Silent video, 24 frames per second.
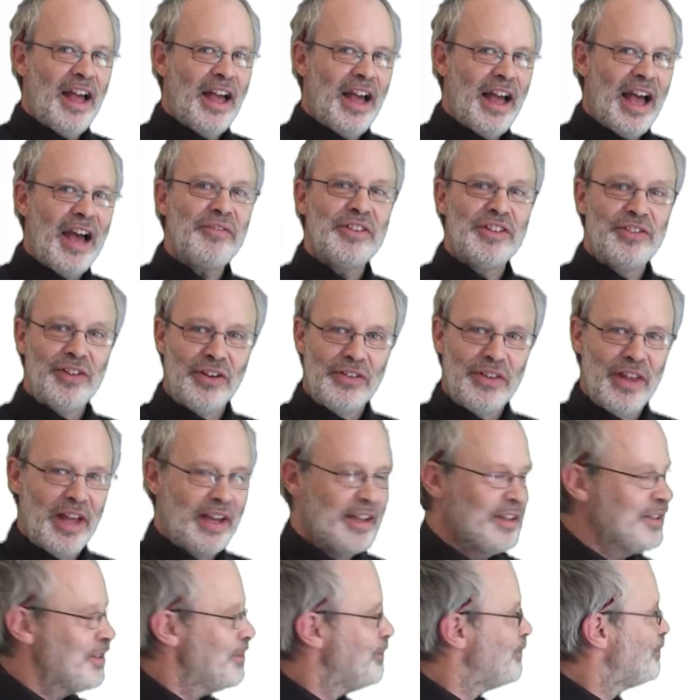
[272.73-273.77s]
Having done
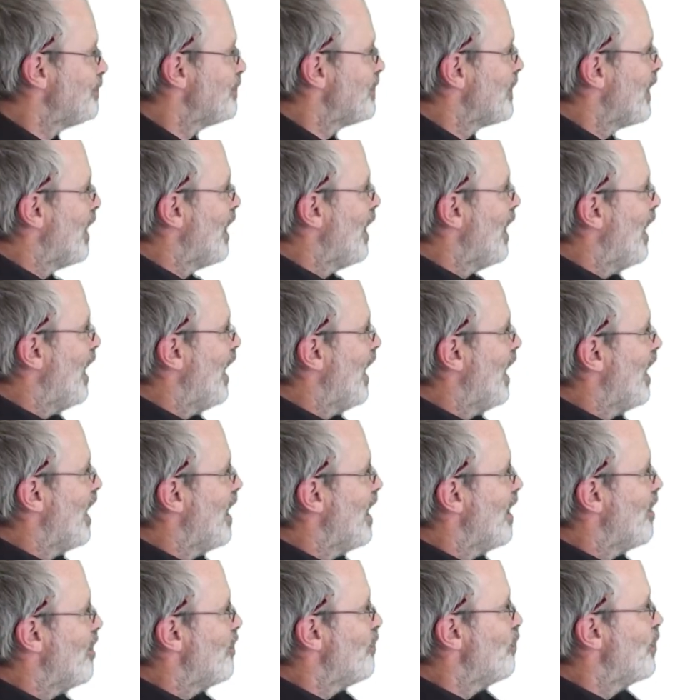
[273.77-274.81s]
that,
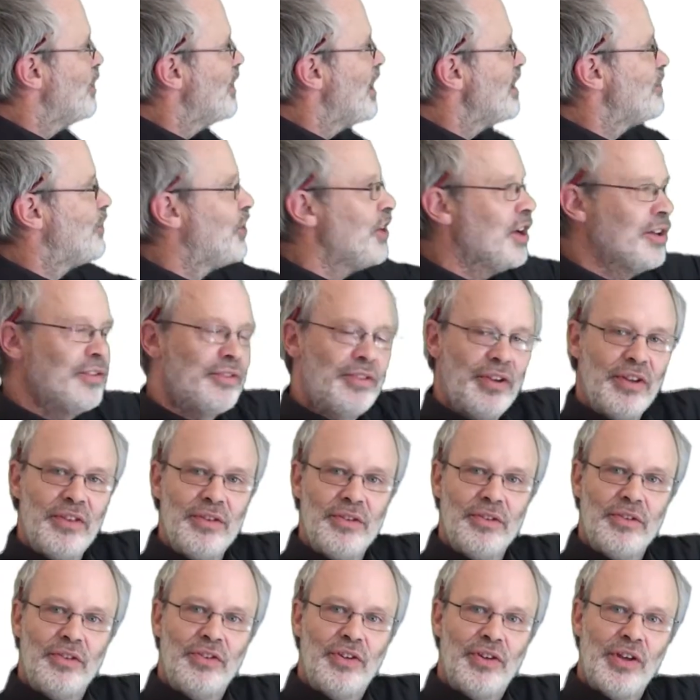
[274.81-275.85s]
we then turn
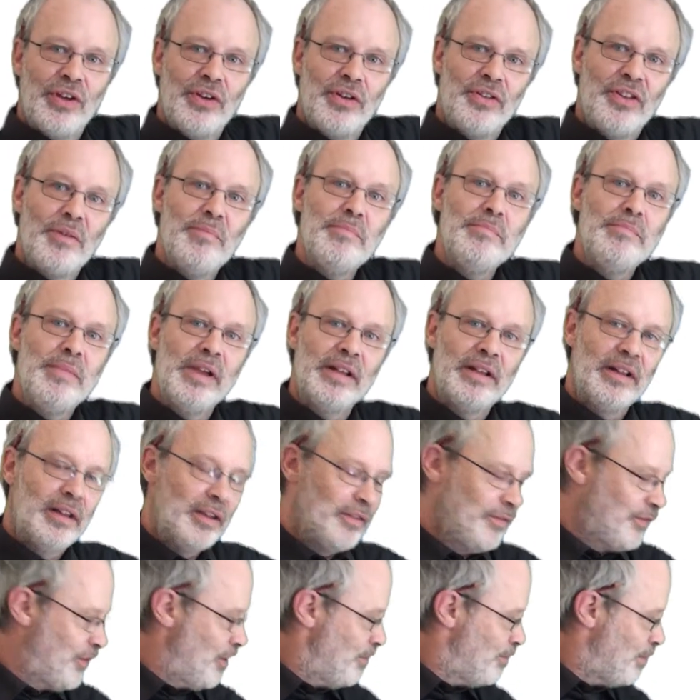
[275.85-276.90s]
to the middle
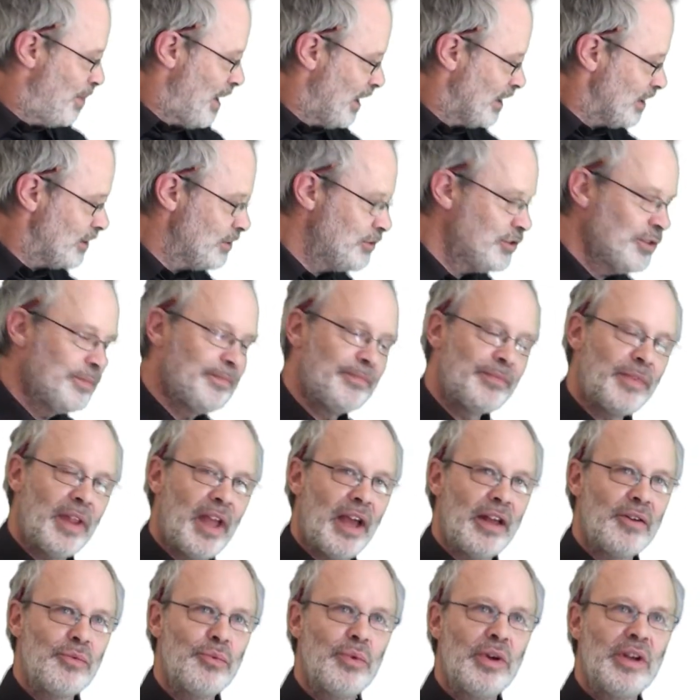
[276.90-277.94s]
of the page
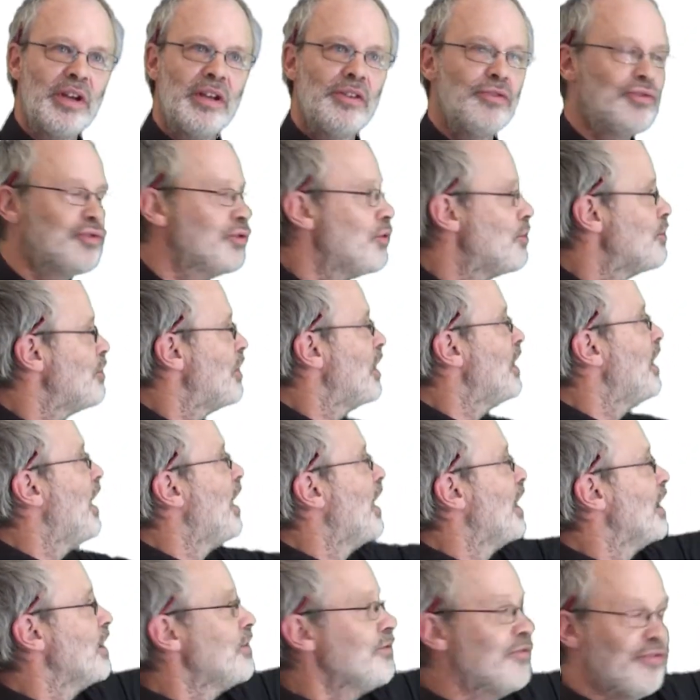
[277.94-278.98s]
and we draw a
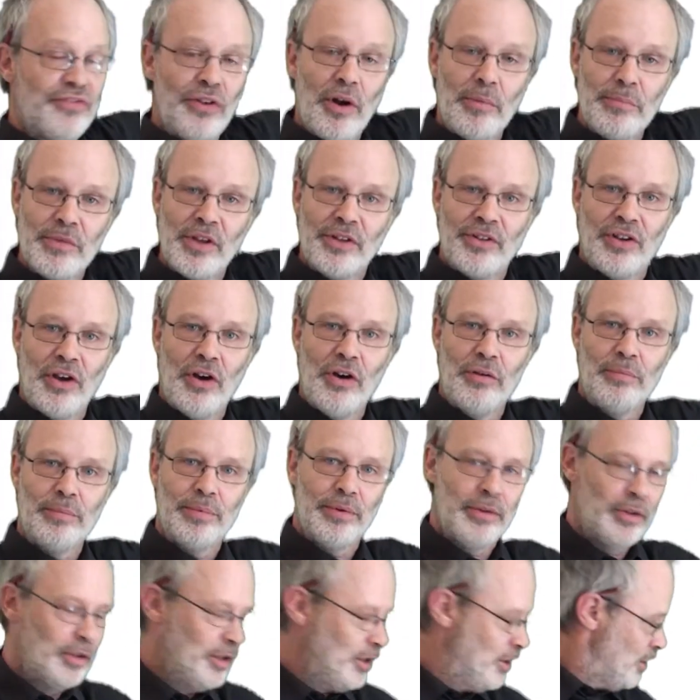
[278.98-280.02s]
line from the top
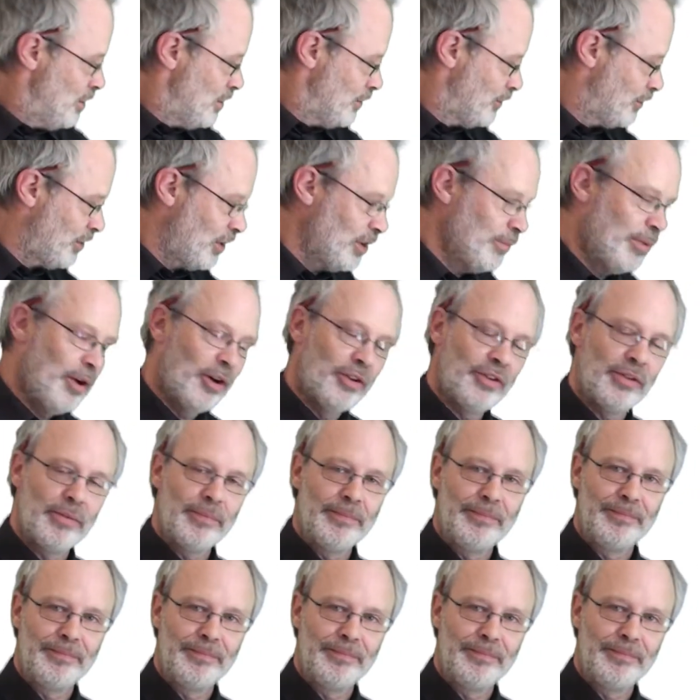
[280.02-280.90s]
to the bottom.